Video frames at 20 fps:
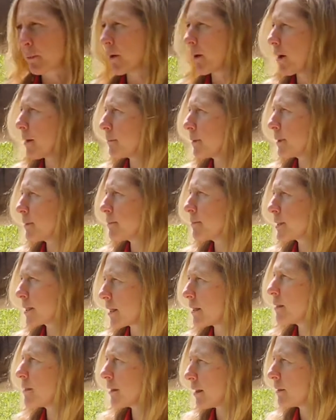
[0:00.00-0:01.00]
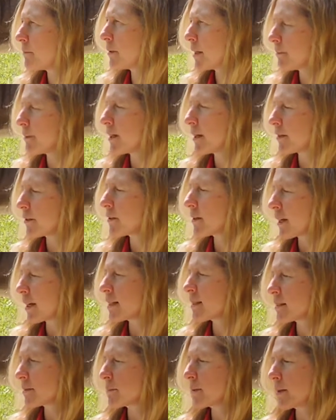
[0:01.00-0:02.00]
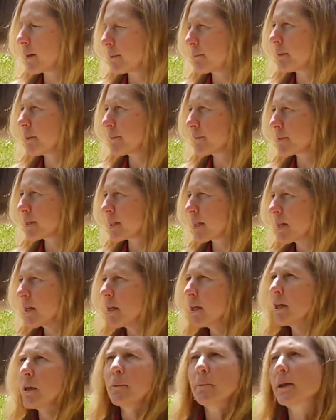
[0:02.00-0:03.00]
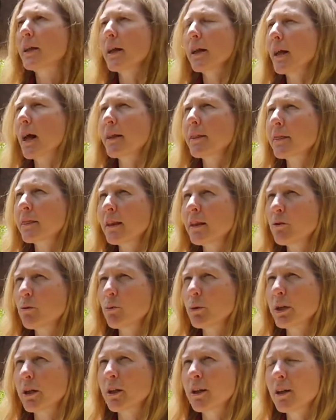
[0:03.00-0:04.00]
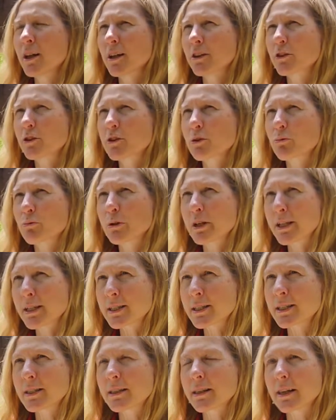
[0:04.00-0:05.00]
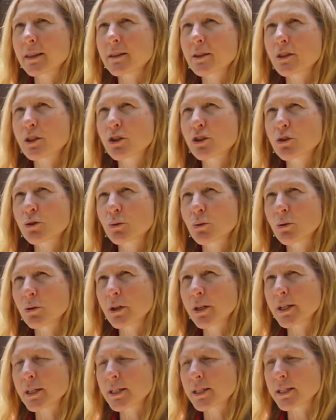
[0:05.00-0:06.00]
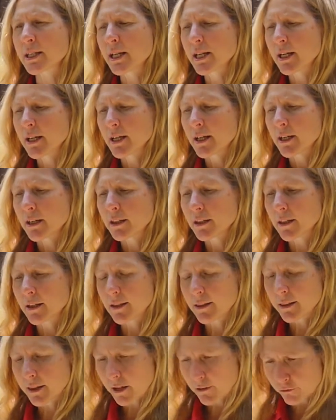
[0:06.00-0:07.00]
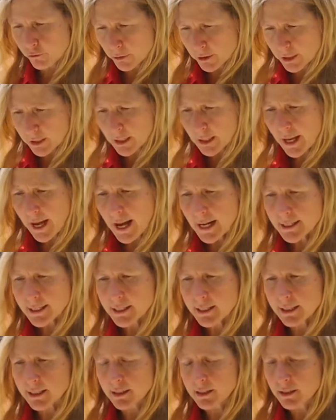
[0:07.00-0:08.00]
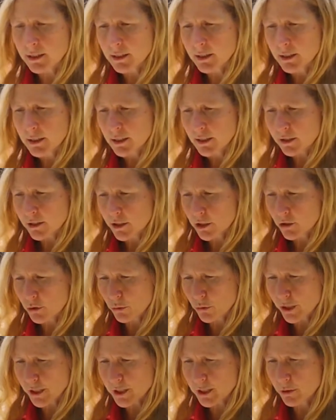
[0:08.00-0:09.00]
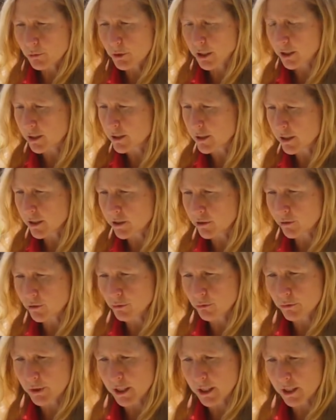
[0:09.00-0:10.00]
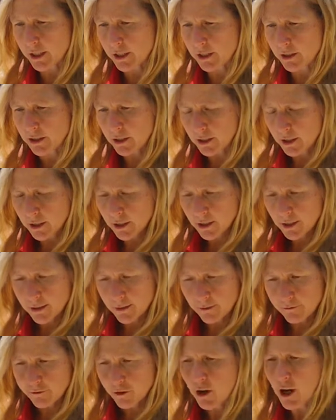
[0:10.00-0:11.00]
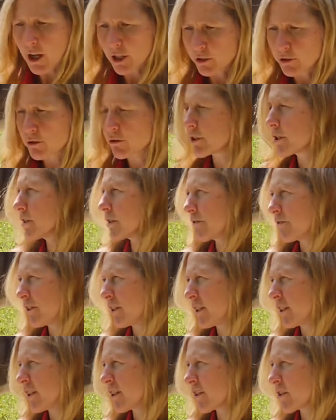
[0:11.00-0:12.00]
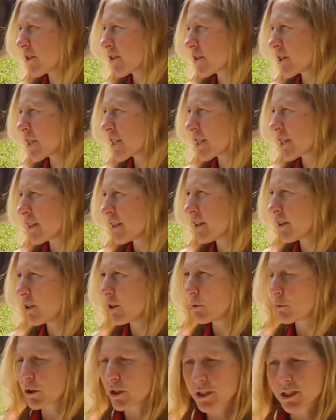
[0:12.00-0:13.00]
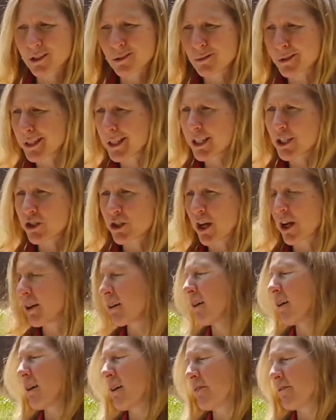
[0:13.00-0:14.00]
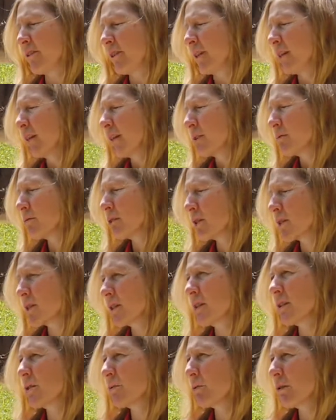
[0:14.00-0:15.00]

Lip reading: problems, and maybe other kinds of problems. But I think there's a reason that the stories that have really lasted, the stories that we continue to read for hundreds of years, we're still reading Chekhov, we're still